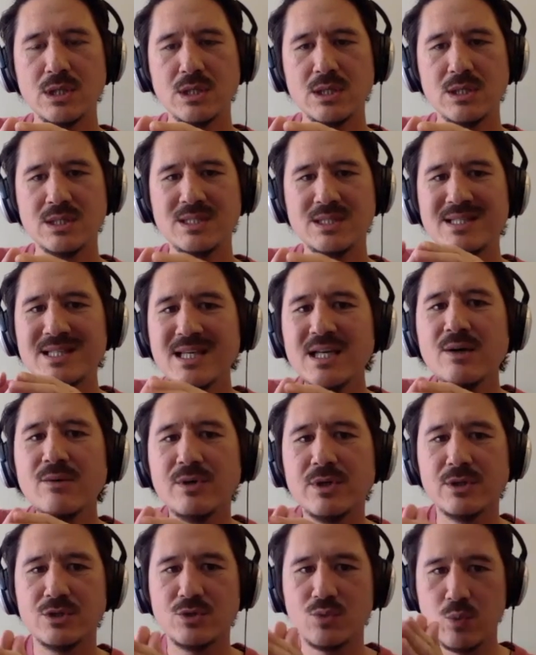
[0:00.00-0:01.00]

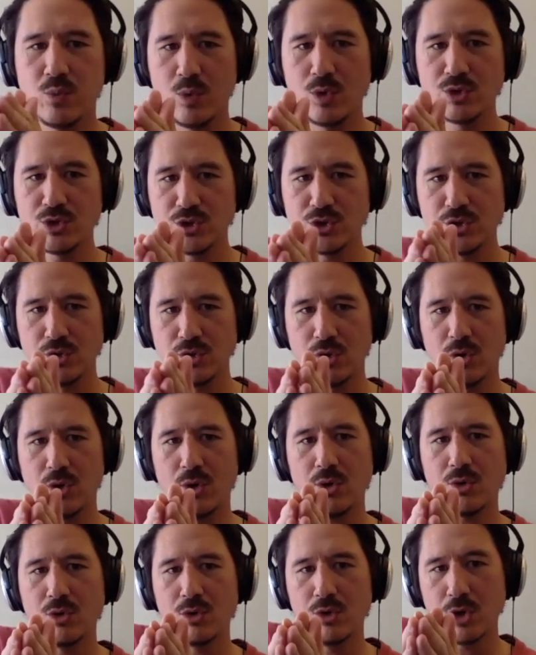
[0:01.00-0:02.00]
serious was
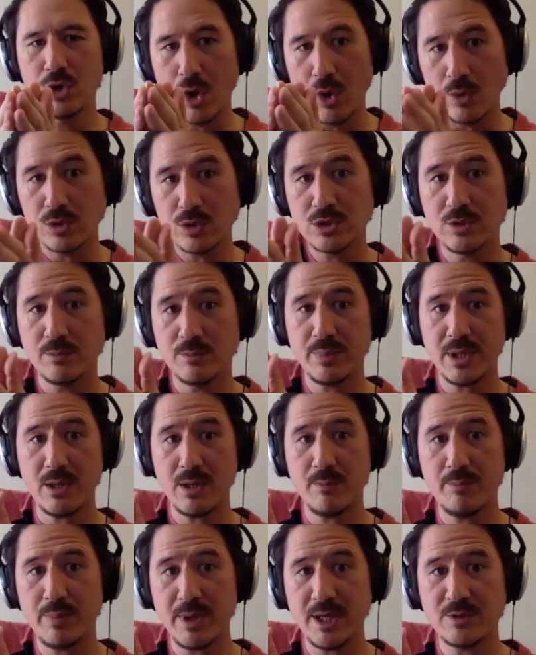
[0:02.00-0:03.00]
your goal to be
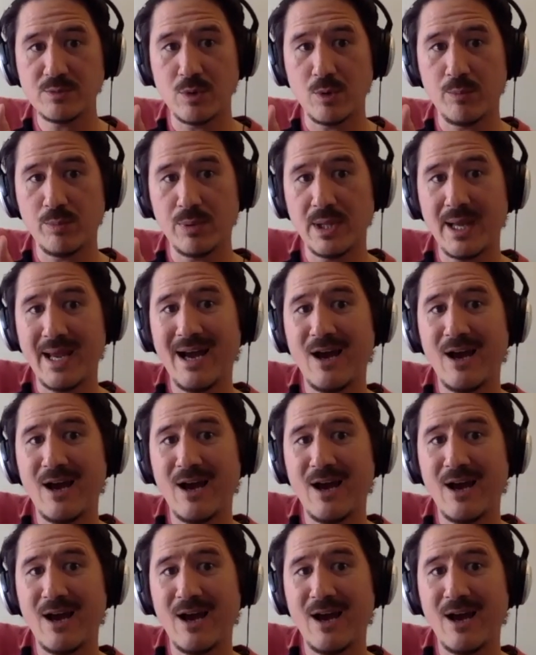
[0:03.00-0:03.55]
a baseball player?